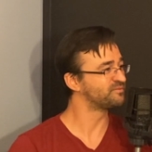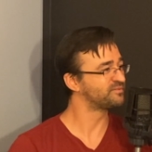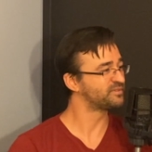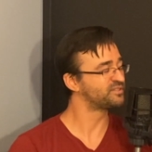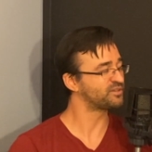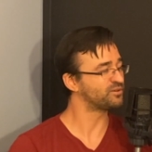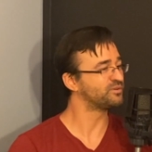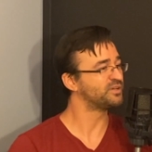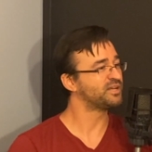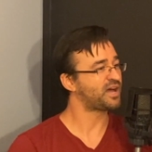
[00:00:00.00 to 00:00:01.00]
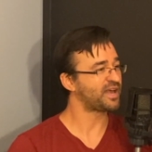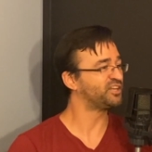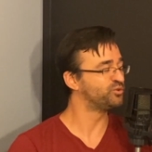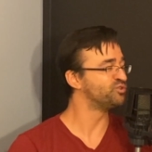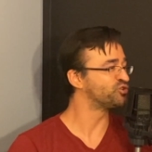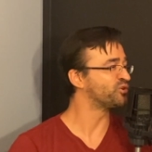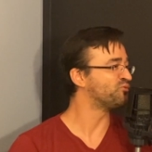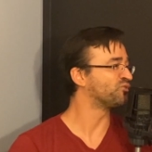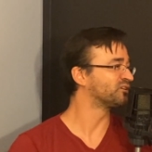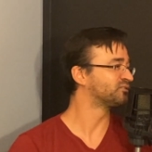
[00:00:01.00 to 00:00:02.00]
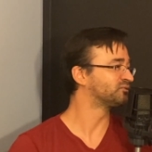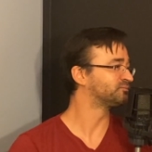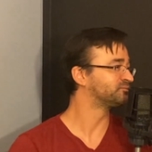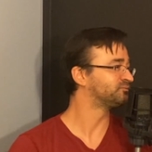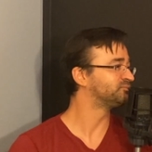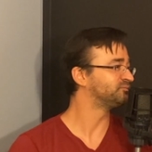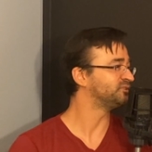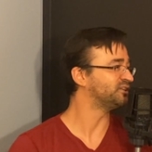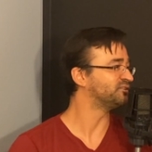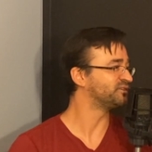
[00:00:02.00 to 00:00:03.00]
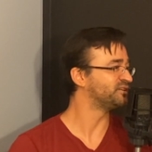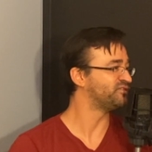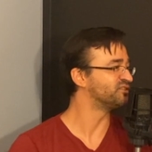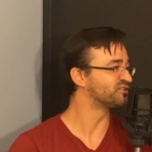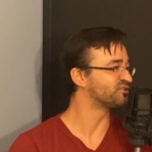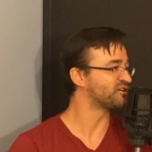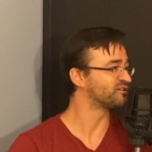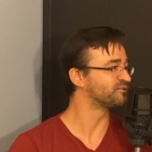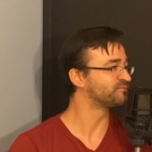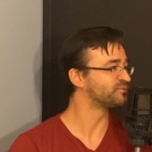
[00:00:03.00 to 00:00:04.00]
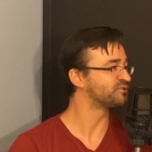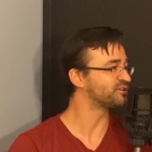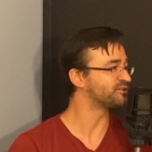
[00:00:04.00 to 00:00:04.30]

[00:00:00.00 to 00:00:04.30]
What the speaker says: So I get to enjoy more, in Vince's honor. So,